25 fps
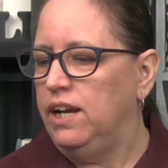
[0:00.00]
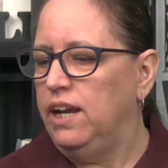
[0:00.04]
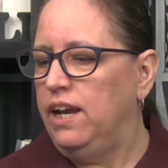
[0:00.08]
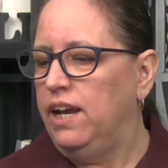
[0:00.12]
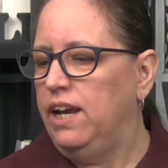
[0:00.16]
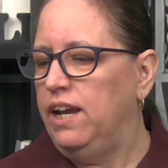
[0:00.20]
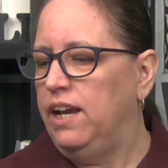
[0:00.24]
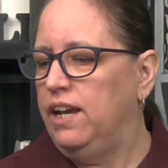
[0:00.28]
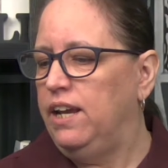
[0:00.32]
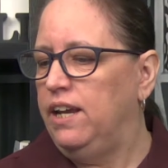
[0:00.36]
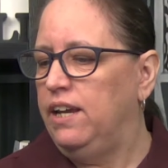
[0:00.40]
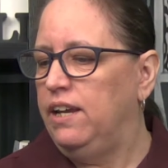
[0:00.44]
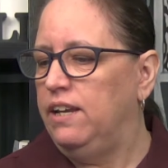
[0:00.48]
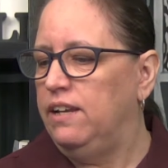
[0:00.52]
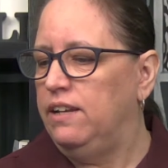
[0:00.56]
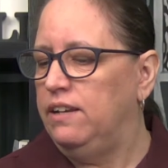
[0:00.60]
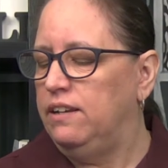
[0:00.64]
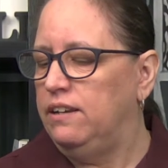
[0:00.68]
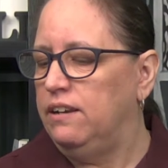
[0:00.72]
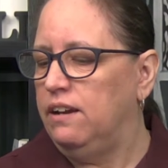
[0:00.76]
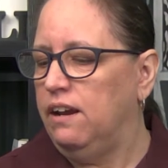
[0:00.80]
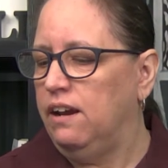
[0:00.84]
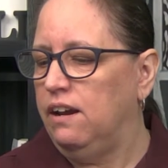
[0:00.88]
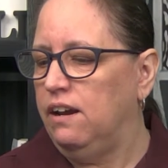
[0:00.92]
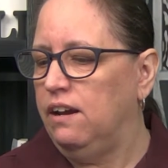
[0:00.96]

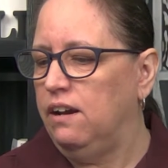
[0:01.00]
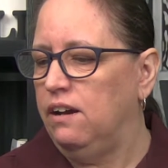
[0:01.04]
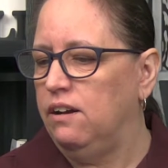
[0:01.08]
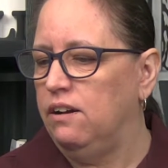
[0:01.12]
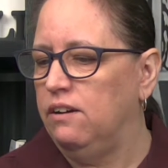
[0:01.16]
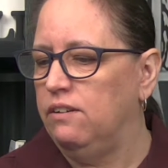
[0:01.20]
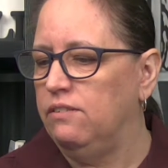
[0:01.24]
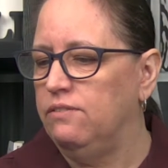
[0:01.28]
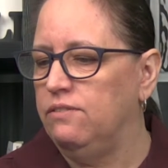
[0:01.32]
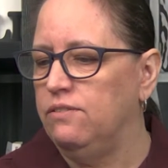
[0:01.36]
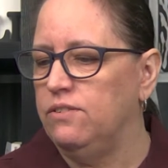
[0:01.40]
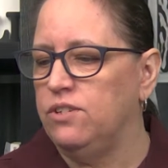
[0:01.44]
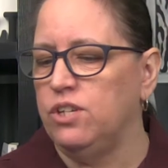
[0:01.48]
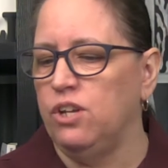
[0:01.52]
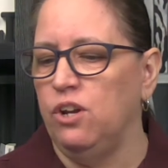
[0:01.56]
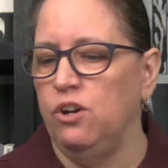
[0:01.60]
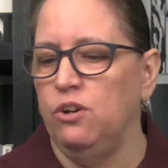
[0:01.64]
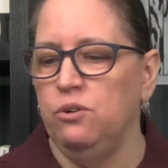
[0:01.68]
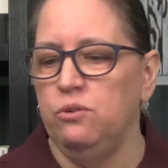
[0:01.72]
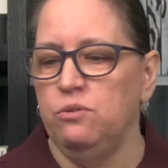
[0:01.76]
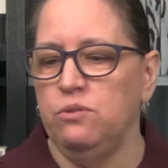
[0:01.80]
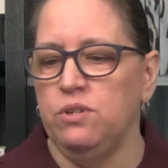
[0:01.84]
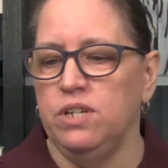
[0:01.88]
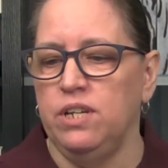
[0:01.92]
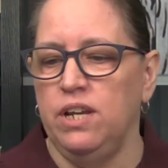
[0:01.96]
And
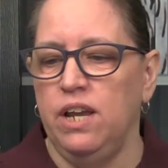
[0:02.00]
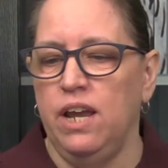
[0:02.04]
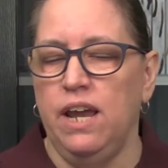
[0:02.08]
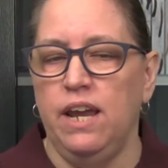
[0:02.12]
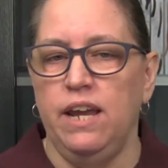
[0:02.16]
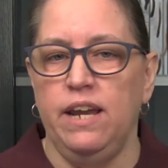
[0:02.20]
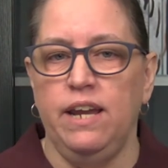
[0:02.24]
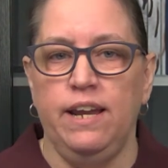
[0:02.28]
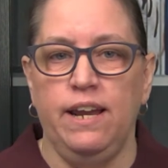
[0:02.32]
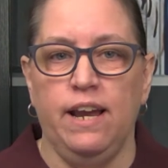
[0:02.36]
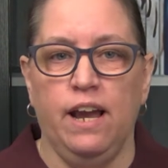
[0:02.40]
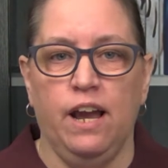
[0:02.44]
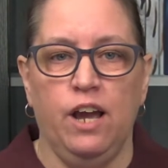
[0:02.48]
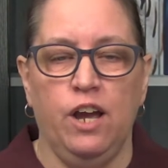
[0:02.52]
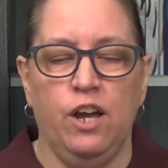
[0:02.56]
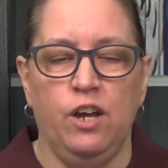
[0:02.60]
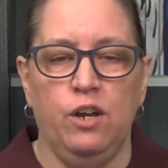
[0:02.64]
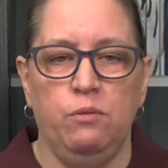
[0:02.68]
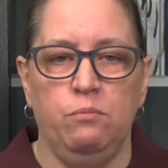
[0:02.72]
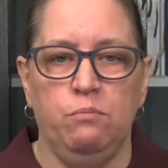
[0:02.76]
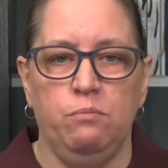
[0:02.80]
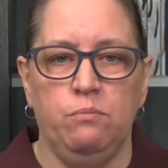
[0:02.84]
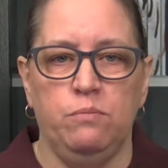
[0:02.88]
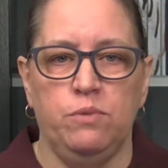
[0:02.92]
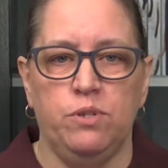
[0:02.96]
so today
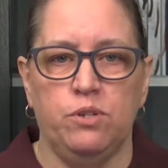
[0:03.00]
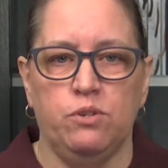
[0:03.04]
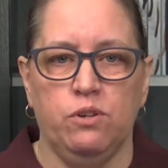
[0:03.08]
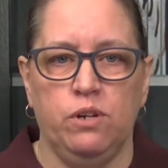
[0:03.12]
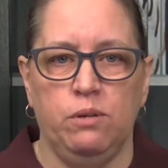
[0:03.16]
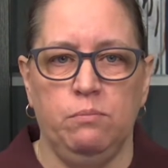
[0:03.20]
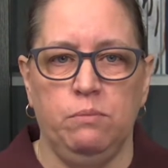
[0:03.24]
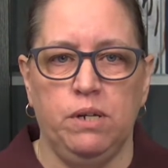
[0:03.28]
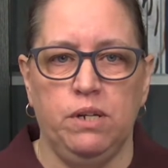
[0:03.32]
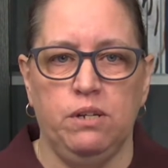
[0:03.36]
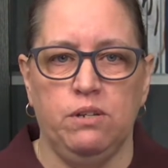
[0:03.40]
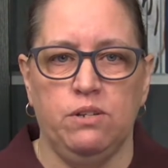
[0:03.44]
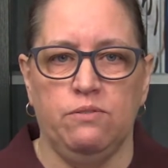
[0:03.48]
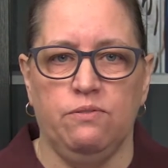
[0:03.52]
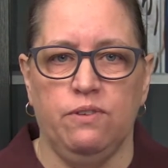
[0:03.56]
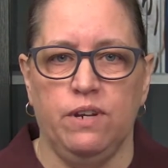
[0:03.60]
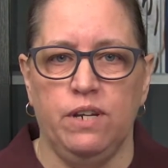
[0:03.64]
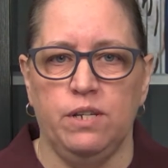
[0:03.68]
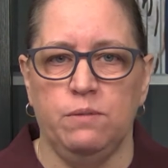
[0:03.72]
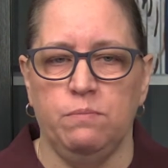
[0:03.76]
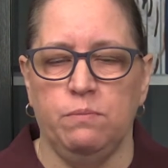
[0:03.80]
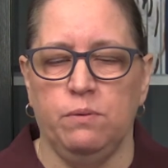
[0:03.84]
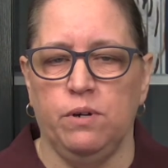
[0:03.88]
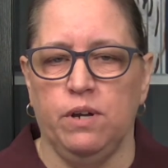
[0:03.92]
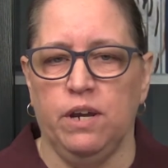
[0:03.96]
I'm streaming to
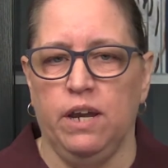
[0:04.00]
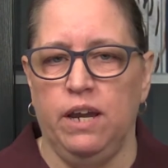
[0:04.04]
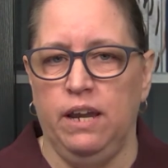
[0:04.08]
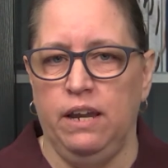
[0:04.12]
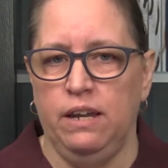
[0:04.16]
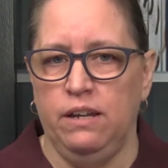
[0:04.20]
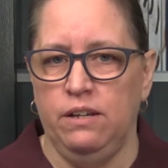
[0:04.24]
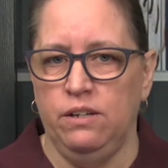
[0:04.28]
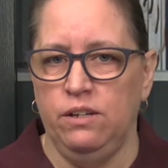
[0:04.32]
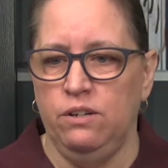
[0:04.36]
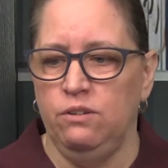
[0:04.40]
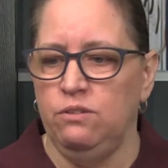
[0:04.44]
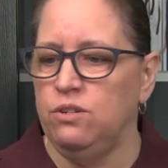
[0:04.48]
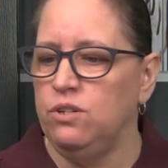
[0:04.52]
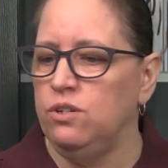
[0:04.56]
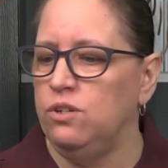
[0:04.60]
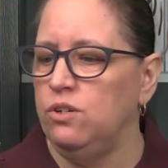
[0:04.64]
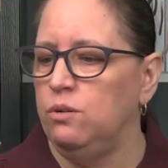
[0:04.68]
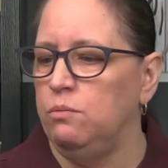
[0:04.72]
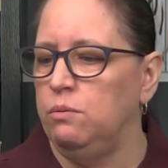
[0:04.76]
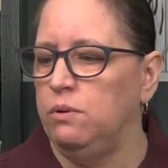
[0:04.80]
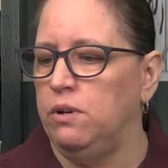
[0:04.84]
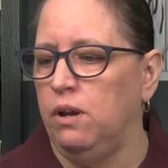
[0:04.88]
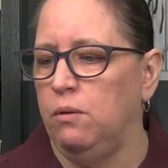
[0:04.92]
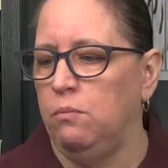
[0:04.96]
Facebook and
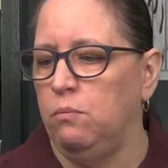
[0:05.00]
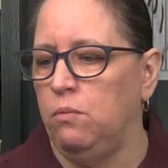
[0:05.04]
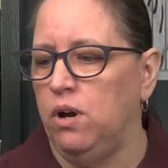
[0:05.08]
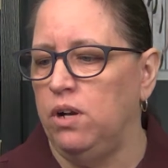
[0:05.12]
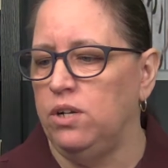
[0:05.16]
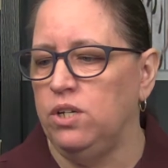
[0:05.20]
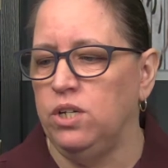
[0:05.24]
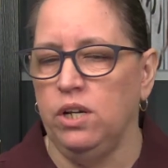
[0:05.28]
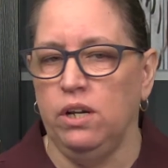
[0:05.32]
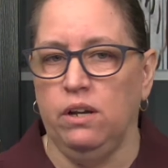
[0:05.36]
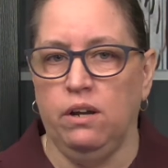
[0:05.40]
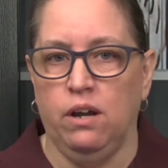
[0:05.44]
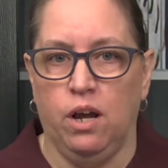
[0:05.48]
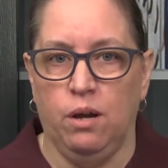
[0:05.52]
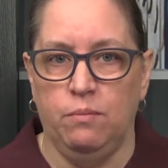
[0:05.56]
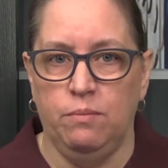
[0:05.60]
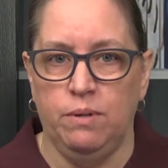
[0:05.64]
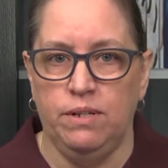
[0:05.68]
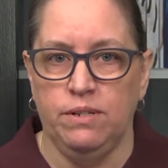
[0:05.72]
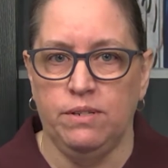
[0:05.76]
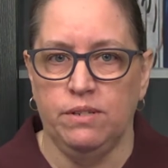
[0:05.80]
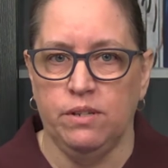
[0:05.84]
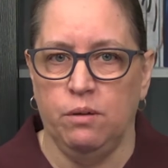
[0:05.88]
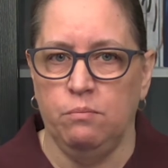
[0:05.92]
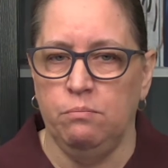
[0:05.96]
YouTube, and I'm watching
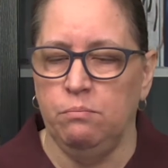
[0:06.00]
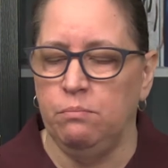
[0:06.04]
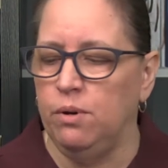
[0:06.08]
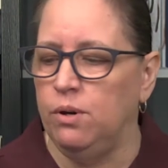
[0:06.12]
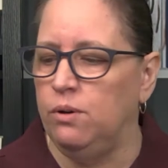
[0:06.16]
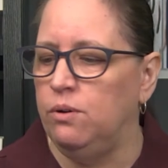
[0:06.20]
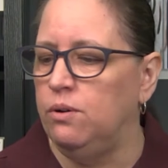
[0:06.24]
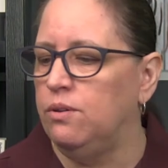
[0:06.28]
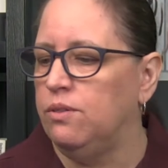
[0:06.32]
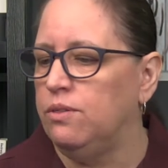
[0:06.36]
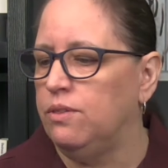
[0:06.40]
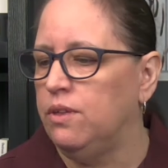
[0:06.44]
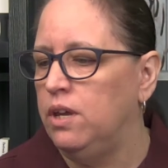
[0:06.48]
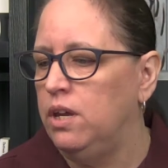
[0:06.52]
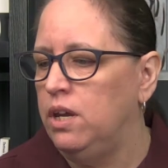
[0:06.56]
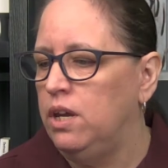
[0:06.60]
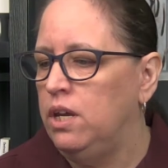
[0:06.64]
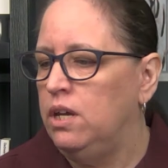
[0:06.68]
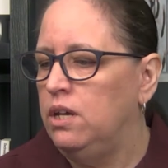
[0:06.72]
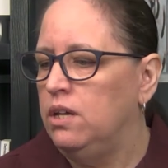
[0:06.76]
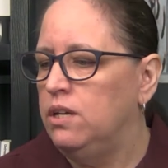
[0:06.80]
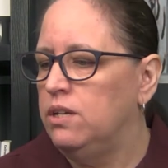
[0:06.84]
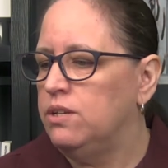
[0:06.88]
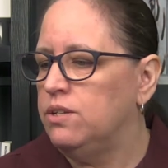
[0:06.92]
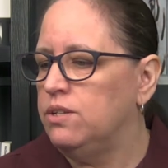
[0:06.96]
comments on both.
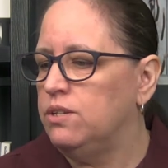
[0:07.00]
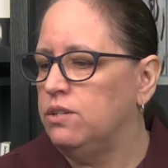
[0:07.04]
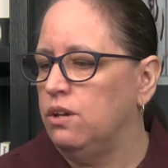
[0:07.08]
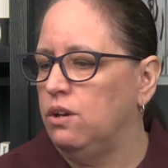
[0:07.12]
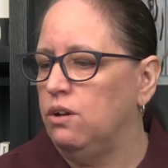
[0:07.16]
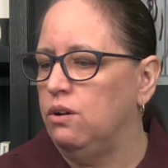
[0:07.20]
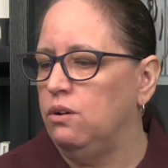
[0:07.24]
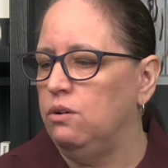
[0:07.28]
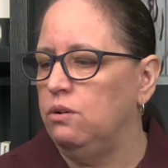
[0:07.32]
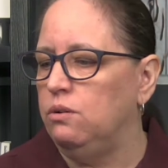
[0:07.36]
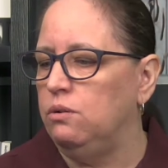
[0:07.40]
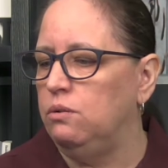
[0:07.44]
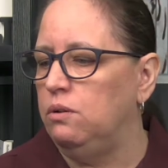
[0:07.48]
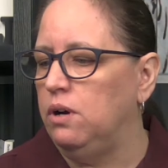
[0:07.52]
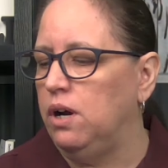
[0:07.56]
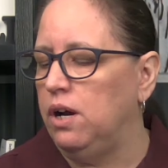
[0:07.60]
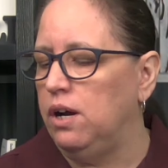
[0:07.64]
So